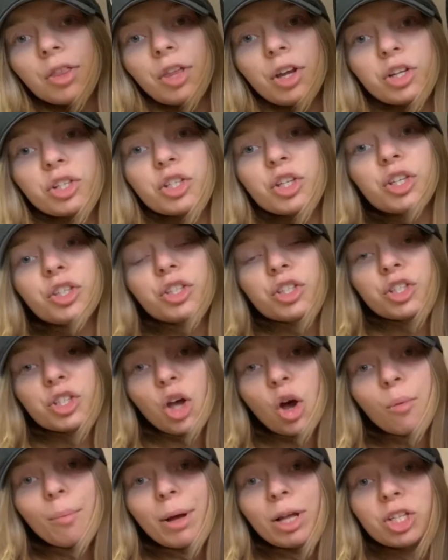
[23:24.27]
There's
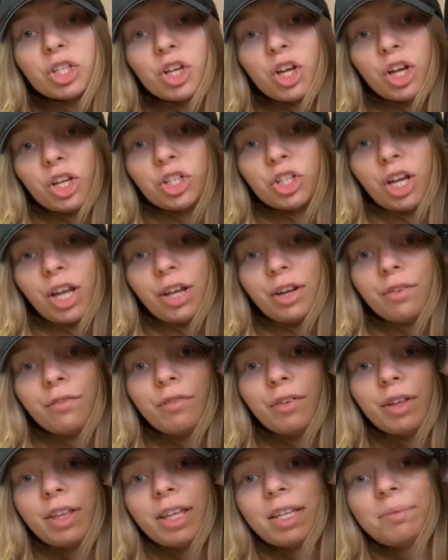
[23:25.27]
so much cushion
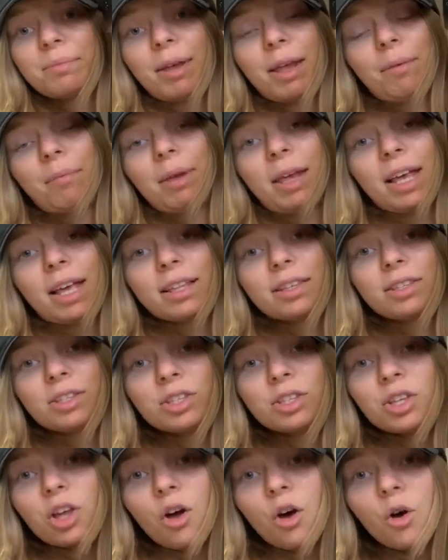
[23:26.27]
for this baby. It's
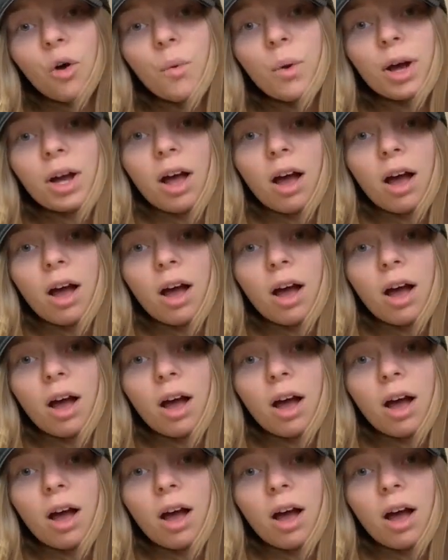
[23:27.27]
so